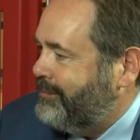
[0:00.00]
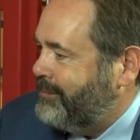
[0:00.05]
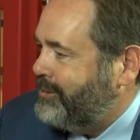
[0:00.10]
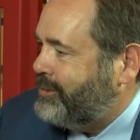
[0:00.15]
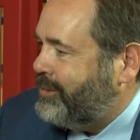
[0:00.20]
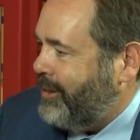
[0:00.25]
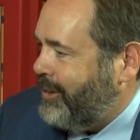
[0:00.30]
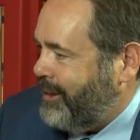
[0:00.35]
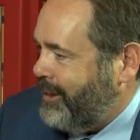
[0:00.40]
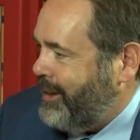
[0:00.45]

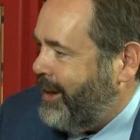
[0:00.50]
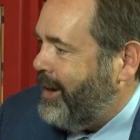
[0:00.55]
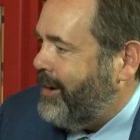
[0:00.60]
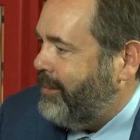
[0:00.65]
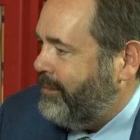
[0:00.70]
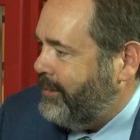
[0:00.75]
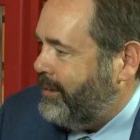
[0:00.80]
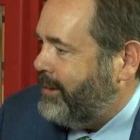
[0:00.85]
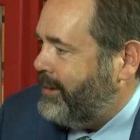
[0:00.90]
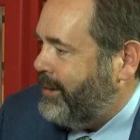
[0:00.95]
started
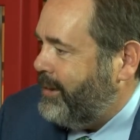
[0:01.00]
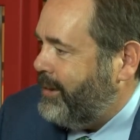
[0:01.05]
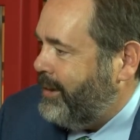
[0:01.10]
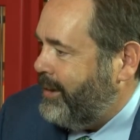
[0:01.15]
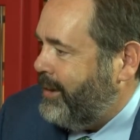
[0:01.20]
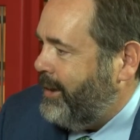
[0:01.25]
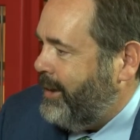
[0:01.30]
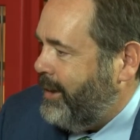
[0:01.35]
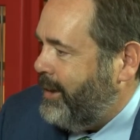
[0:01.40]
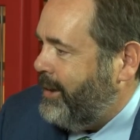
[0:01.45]
out
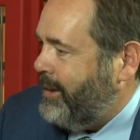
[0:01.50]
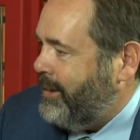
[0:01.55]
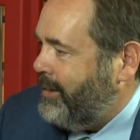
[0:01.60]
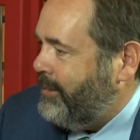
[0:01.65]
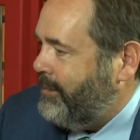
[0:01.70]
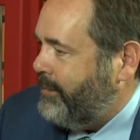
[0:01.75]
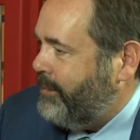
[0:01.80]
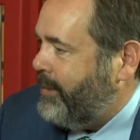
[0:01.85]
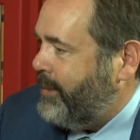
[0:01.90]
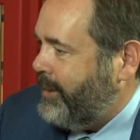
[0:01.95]

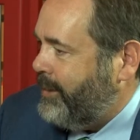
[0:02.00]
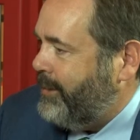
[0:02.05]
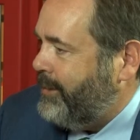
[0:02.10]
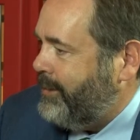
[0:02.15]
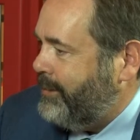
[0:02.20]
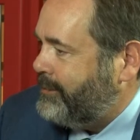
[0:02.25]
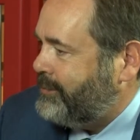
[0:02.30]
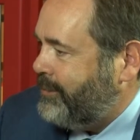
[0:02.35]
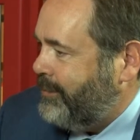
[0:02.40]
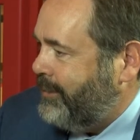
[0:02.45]
in
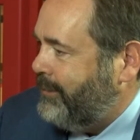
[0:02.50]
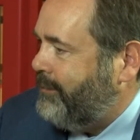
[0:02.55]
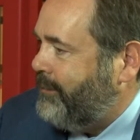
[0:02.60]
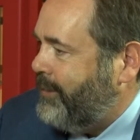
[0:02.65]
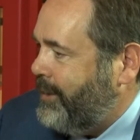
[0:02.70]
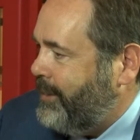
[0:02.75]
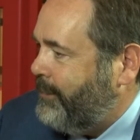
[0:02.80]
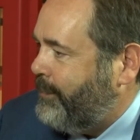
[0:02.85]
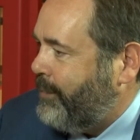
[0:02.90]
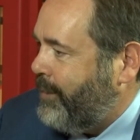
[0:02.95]

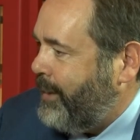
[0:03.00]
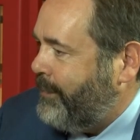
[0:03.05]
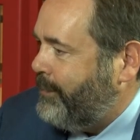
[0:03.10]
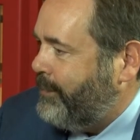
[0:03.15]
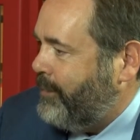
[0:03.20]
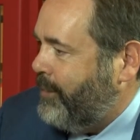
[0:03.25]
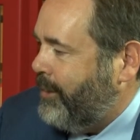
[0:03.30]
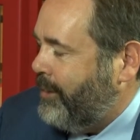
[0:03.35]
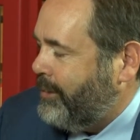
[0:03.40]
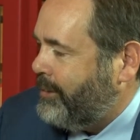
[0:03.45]
a prep
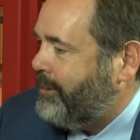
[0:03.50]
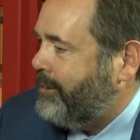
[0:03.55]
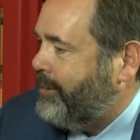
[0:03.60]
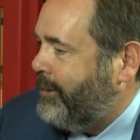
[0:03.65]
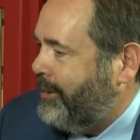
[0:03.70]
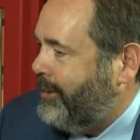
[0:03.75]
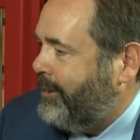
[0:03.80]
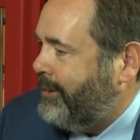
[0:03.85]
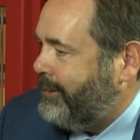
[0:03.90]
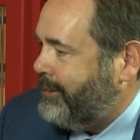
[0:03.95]
work or
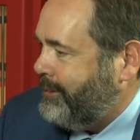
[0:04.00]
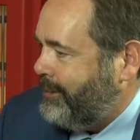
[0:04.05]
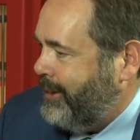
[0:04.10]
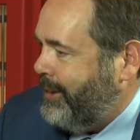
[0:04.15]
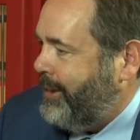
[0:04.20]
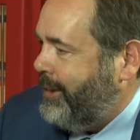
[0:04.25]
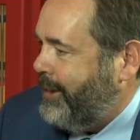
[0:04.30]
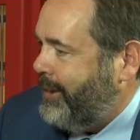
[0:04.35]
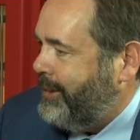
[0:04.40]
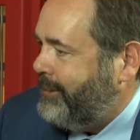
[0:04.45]
the
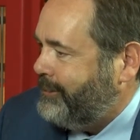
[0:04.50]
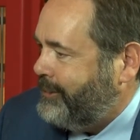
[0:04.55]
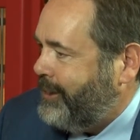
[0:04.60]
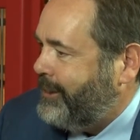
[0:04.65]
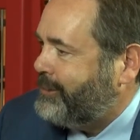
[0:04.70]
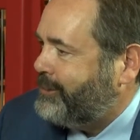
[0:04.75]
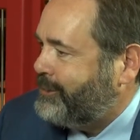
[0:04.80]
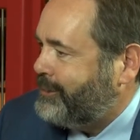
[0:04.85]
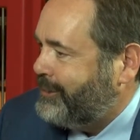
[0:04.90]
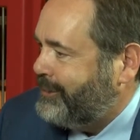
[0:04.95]

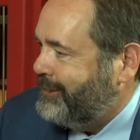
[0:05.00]
dish.